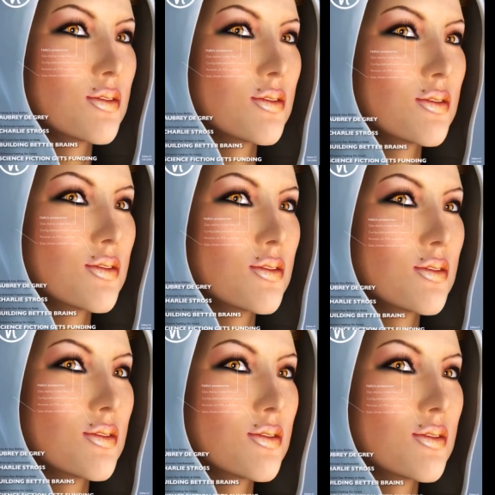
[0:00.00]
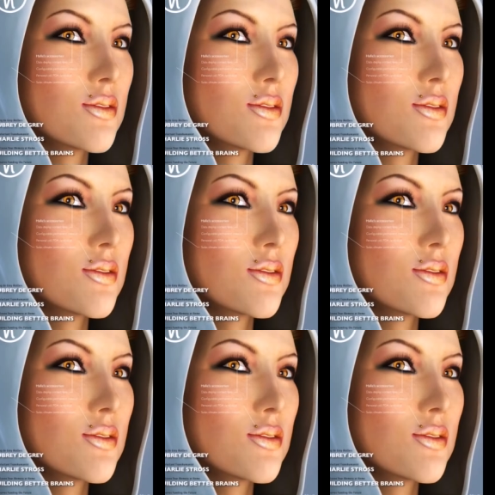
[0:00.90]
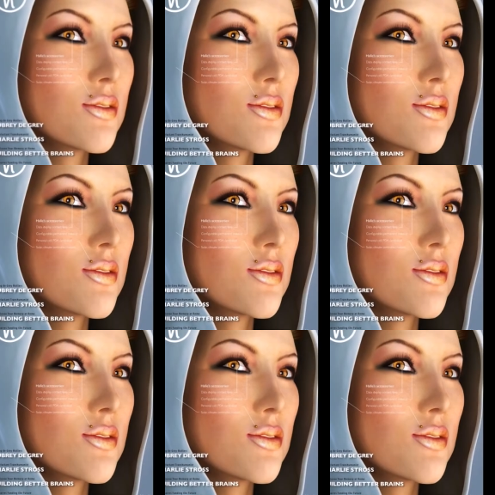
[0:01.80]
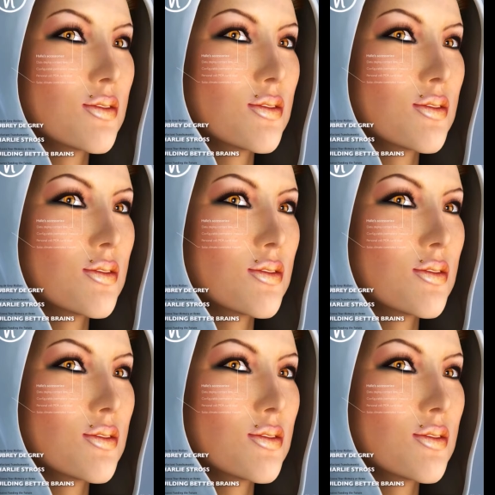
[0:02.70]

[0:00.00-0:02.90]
(silence)